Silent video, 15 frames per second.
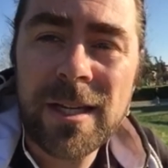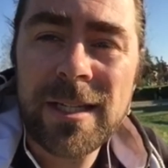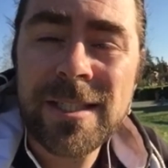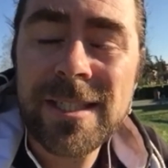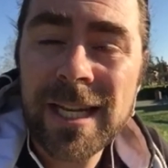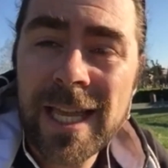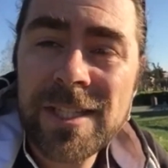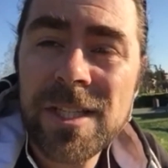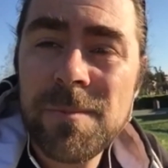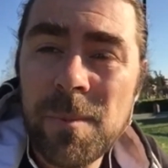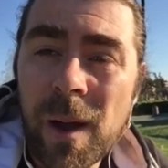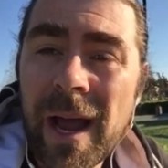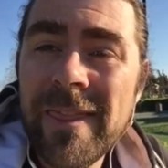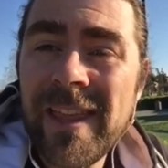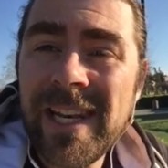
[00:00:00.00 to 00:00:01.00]
selected
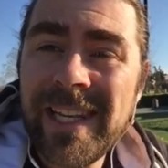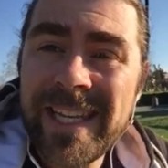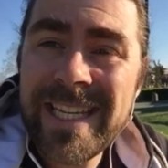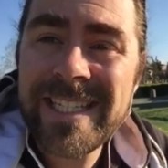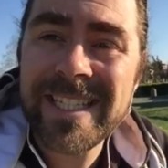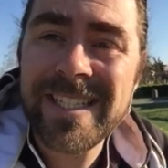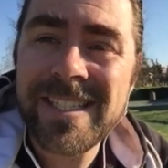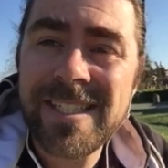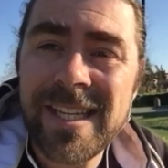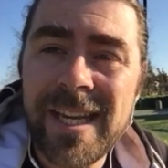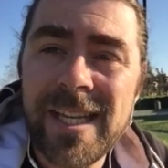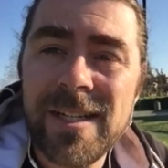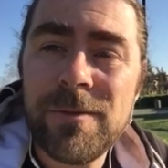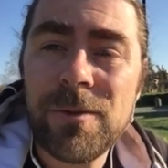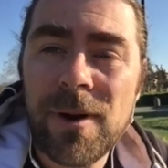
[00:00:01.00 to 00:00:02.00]
by the leaders
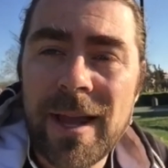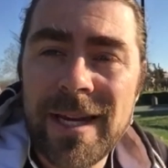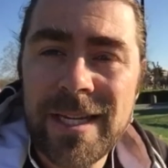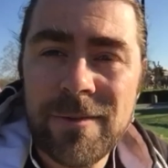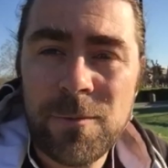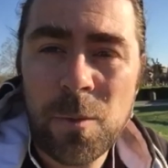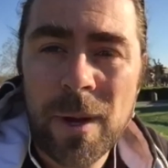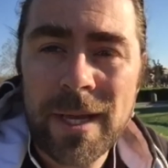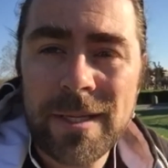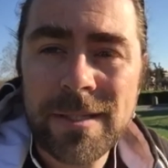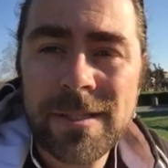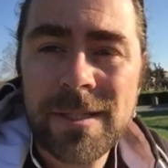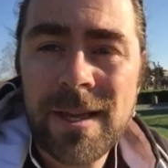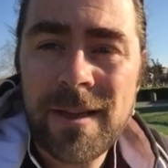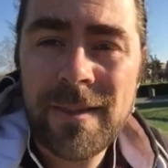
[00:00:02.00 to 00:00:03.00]
in a variety of
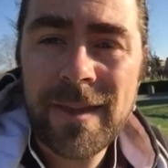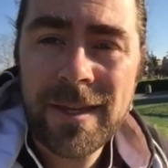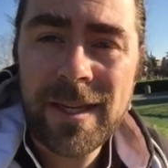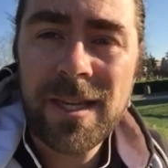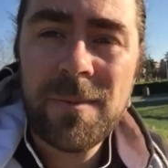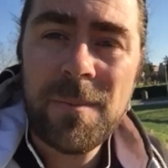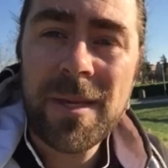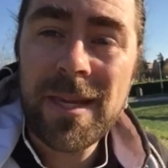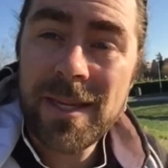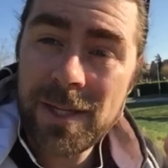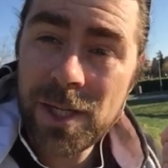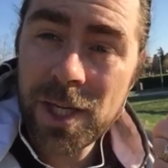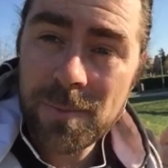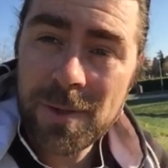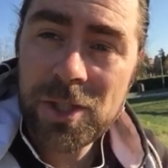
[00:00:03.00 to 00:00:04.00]
ways. They can be
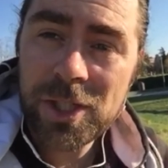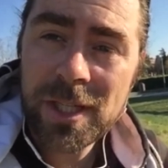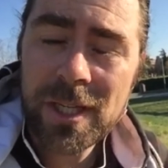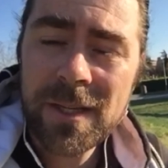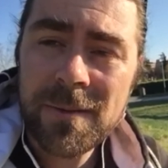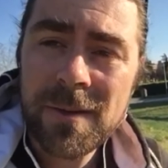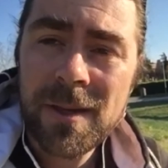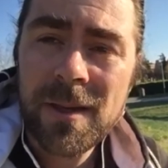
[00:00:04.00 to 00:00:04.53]
commissioning,